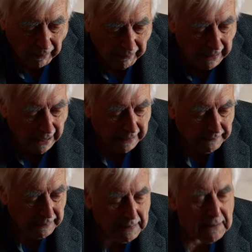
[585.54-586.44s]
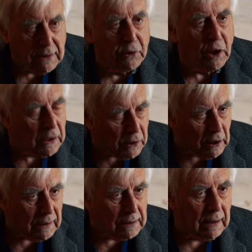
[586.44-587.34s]
They had these
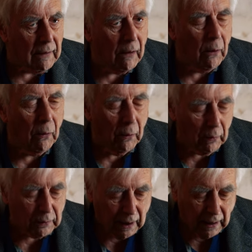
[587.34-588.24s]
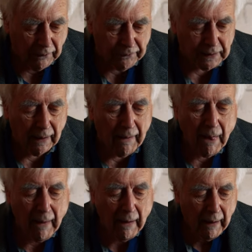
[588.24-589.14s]
judges who looked after
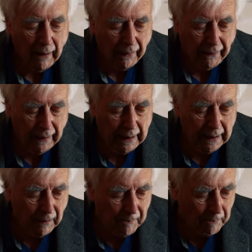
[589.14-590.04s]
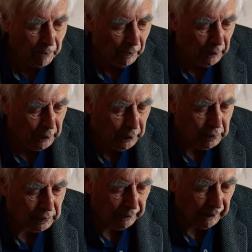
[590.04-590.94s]
the
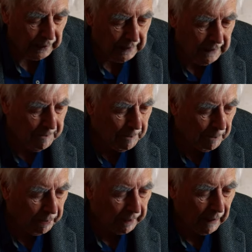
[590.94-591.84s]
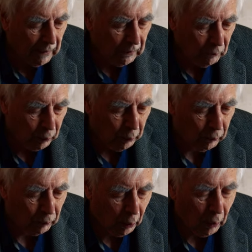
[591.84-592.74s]
use of the
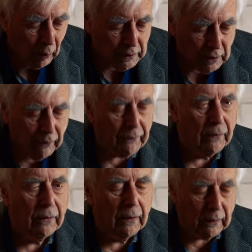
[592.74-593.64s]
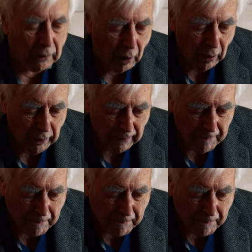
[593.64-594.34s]
laws of God,